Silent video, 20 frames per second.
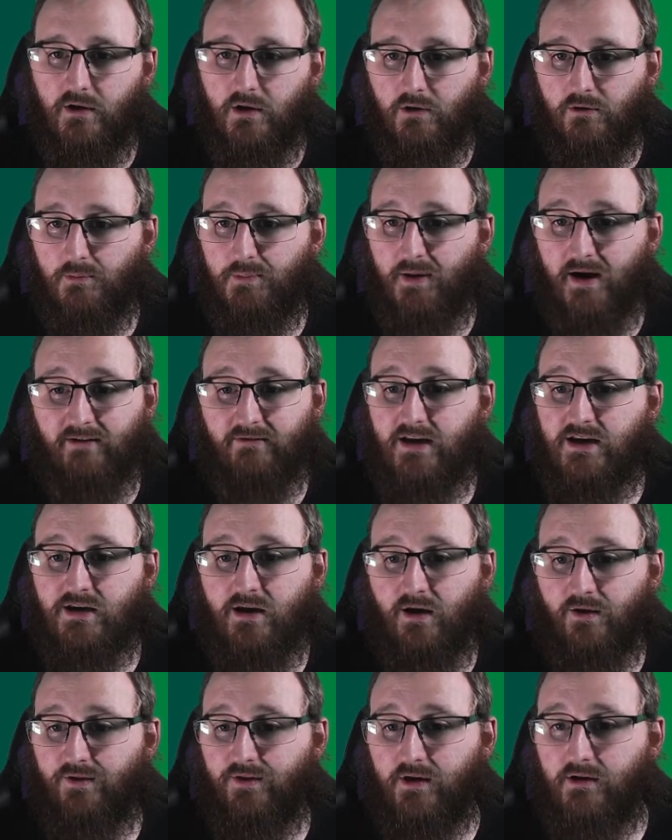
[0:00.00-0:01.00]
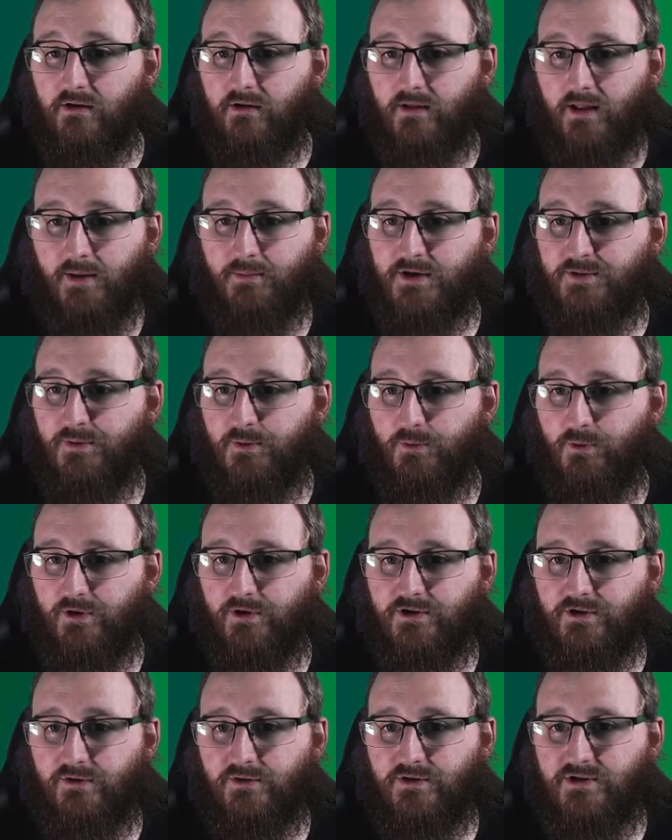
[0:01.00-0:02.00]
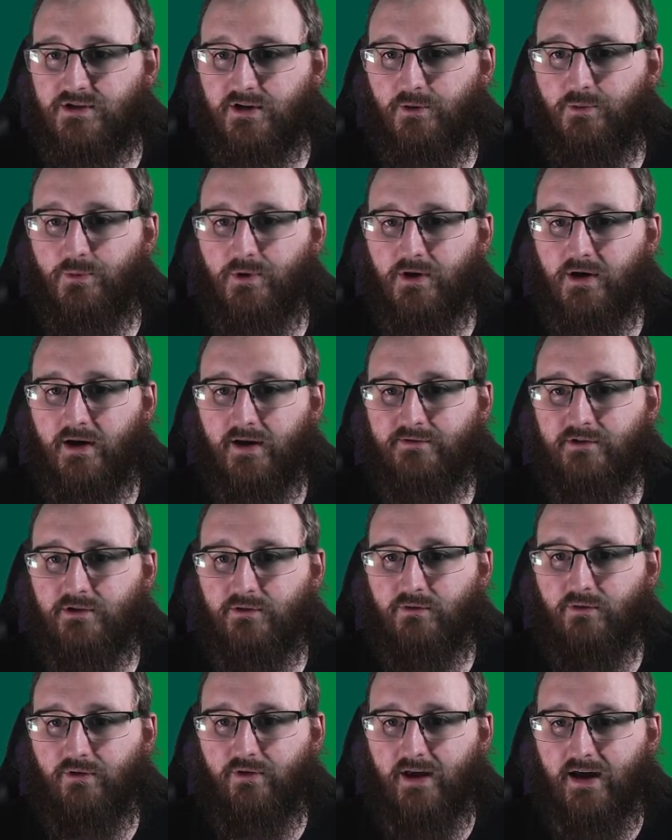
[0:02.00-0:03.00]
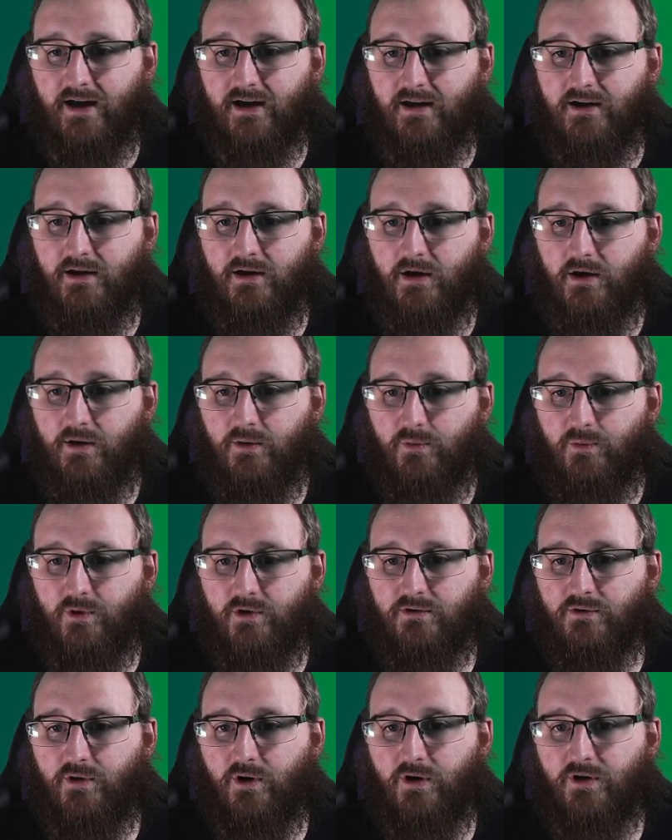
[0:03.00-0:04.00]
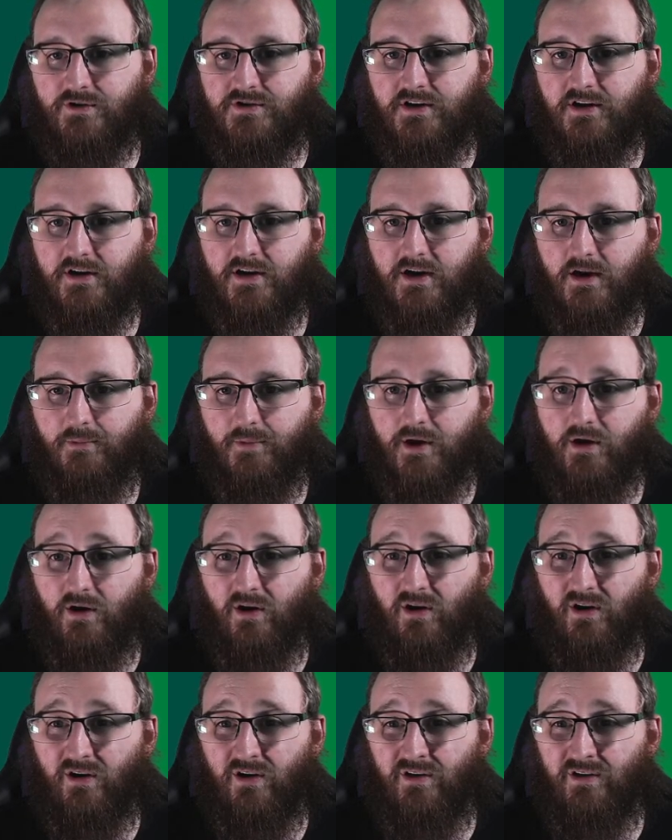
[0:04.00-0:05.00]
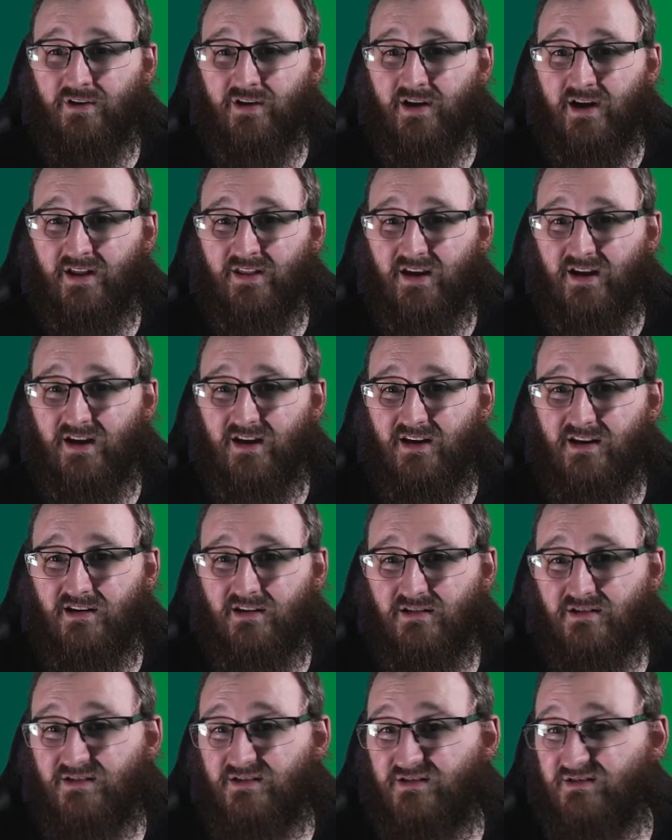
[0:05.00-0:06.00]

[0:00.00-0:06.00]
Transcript: Apparently nothing. That must be what you're doing. So we're going to have to do that. We're going to do Hosker coming on and then...